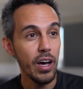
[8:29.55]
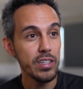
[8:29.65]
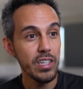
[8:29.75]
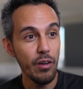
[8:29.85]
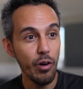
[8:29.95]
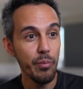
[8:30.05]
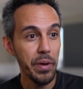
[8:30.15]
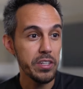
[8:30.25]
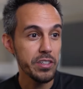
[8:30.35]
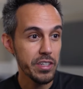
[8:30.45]
several
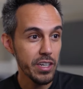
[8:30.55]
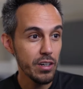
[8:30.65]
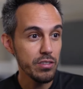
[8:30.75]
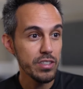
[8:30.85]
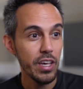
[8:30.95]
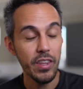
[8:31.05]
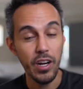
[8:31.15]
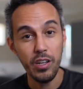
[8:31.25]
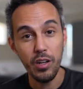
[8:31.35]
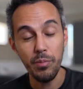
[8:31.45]
major guilds that are
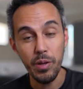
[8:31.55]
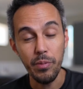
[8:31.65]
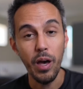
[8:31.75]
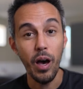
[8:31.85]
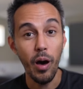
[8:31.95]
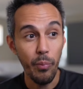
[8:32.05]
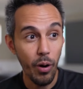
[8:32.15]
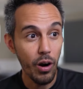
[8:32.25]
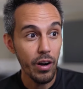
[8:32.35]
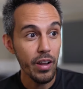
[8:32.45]
going to be a
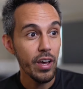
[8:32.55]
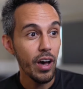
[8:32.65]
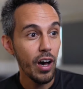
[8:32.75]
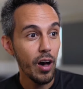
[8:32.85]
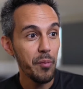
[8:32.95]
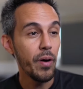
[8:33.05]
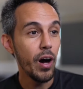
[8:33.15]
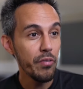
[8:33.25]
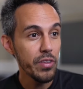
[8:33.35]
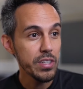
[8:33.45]
part
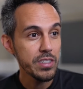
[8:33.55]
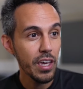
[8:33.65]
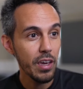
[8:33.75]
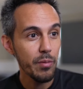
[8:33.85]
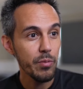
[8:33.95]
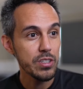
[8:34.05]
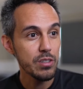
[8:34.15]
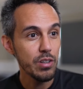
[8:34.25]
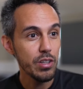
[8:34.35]
of this game, which is really